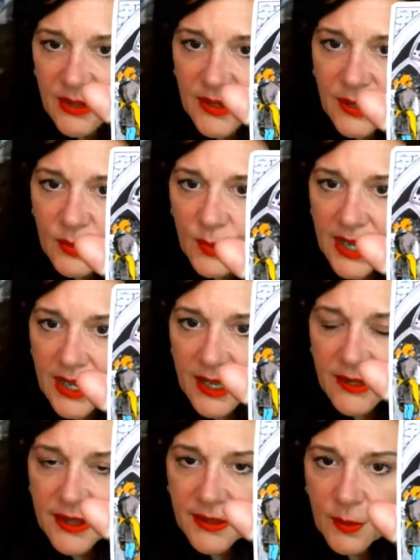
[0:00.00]
either
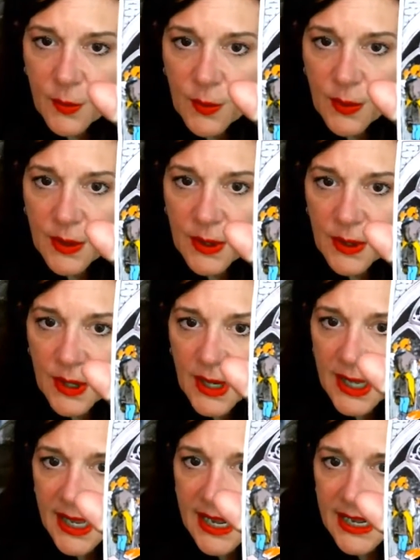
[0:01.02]
material wealth
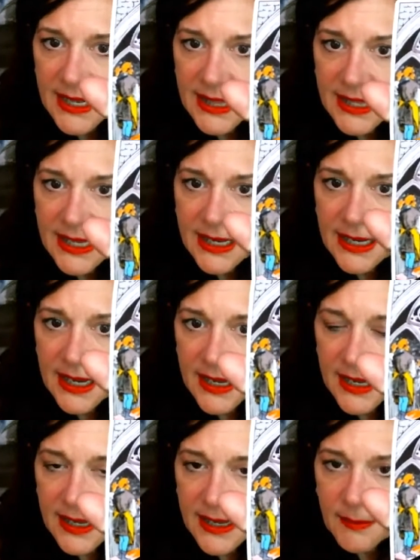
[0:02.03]
or
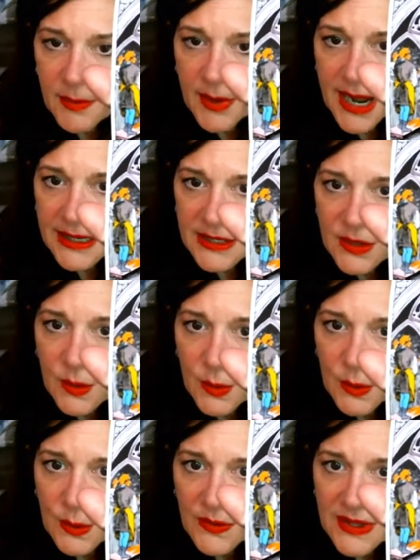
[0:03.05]
anything
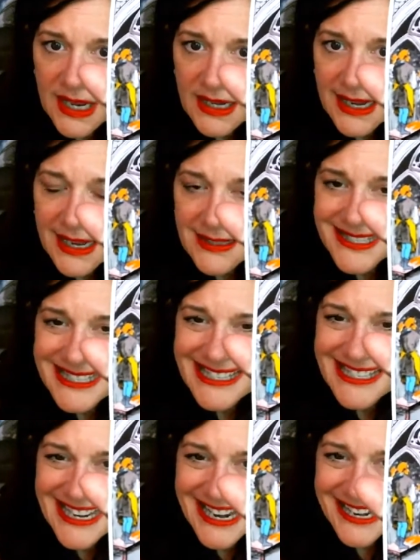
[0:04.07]
practical that
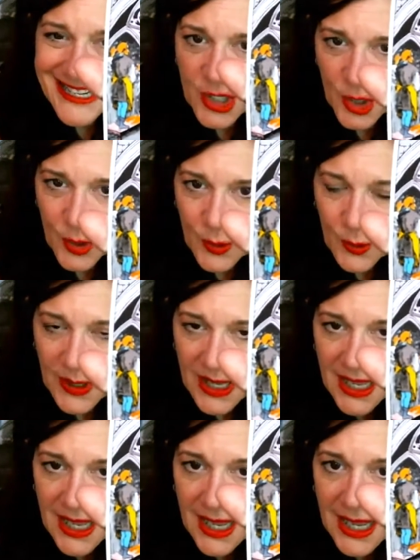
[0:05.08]
can sustain
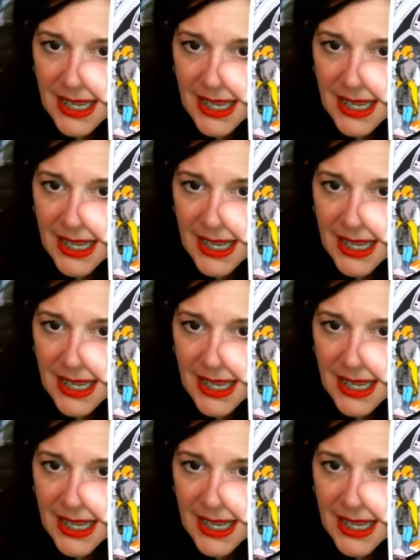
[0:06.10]
you